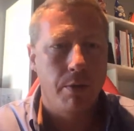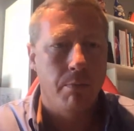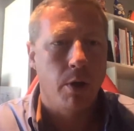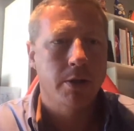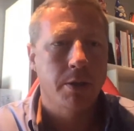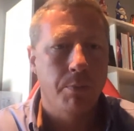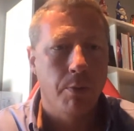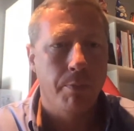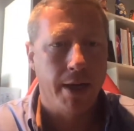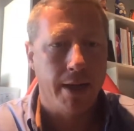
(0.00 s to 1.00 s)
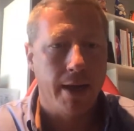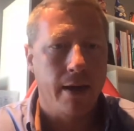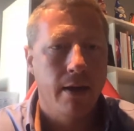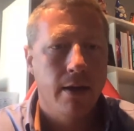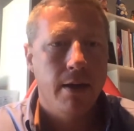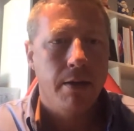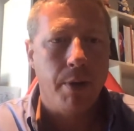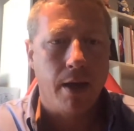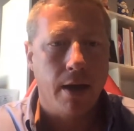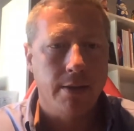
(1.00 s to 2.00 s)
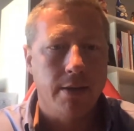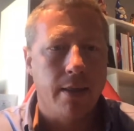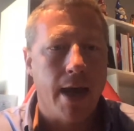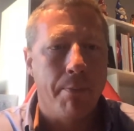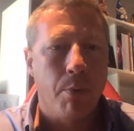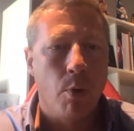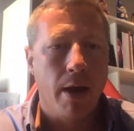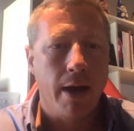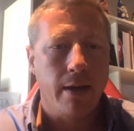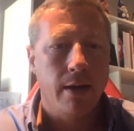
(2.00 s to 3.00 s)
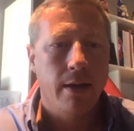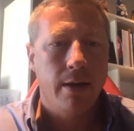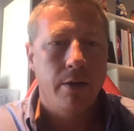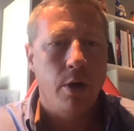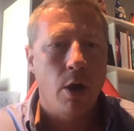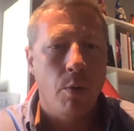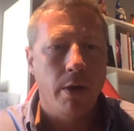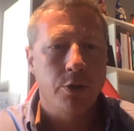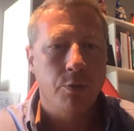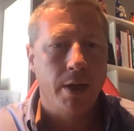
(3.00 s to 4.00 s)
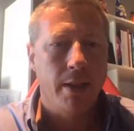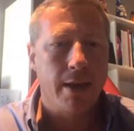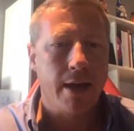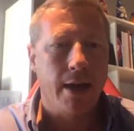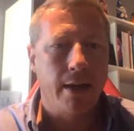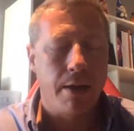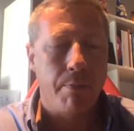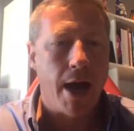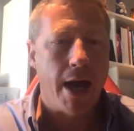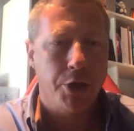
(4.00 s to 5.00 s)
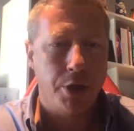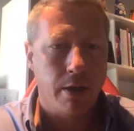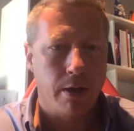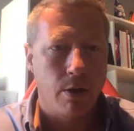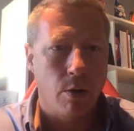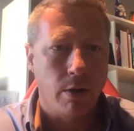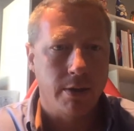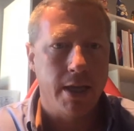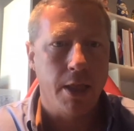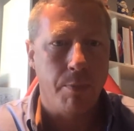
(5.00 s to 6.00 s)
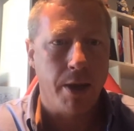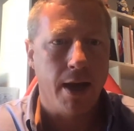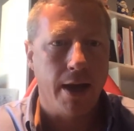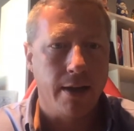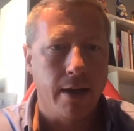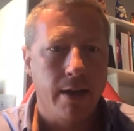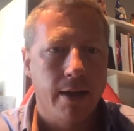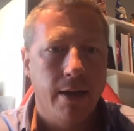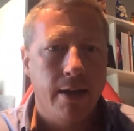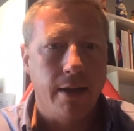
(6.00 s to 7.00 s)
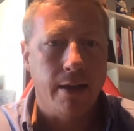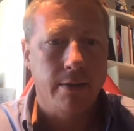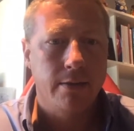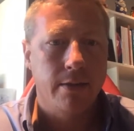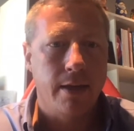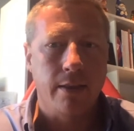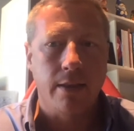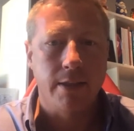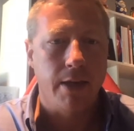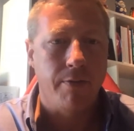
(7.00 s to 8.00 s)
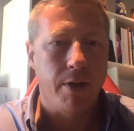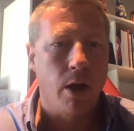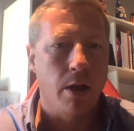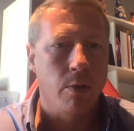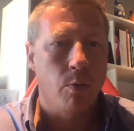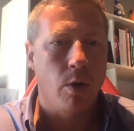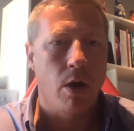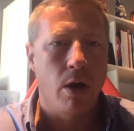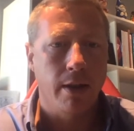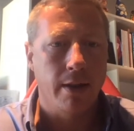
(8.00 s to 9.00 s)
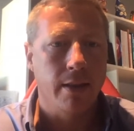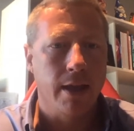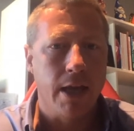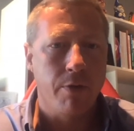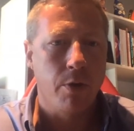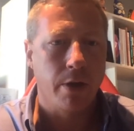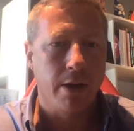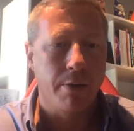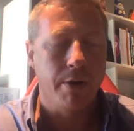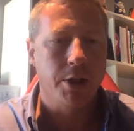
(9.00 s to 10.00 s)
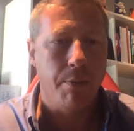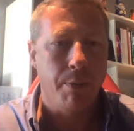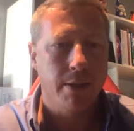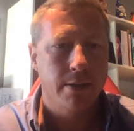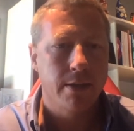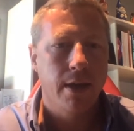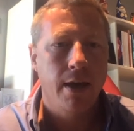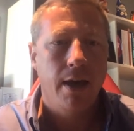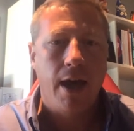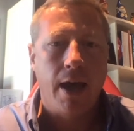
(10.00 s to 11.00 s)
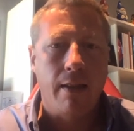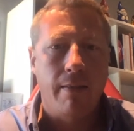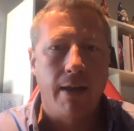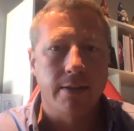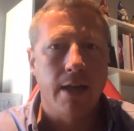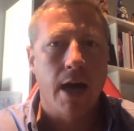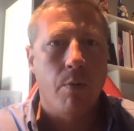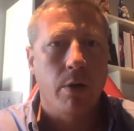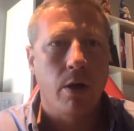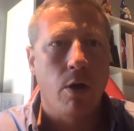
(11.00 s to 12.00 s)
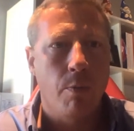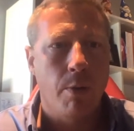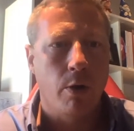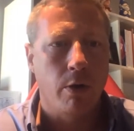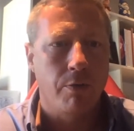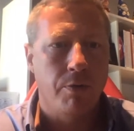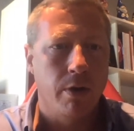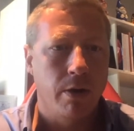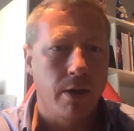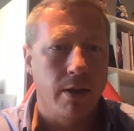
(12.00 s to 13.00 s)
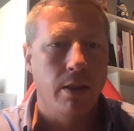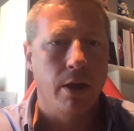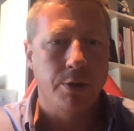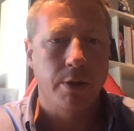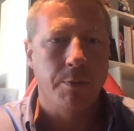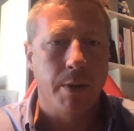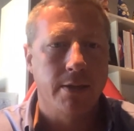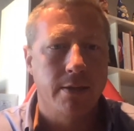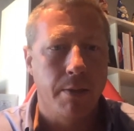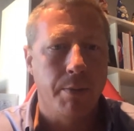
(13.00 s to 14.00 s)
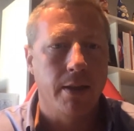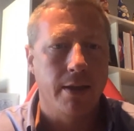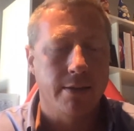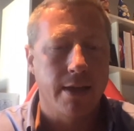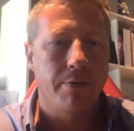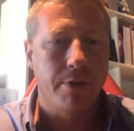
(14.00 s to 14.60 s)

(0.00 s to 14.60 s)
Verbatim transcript: the multiple bidding, because at that point, no one's really got any passion or teeth behind it. It's get the TV on the wall and leave. Who can do it cheapest? And that's not what a homeowner in the luxury space typically